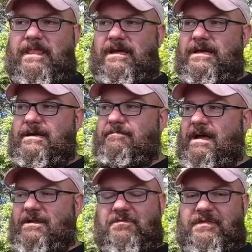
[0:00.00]
Um,
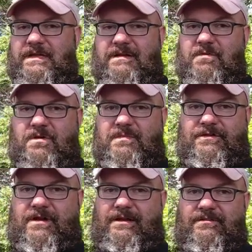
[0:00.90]
I don't think I broke my
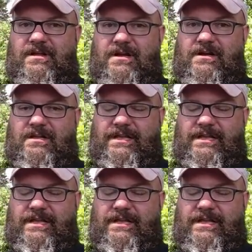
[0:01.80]
tractor at all.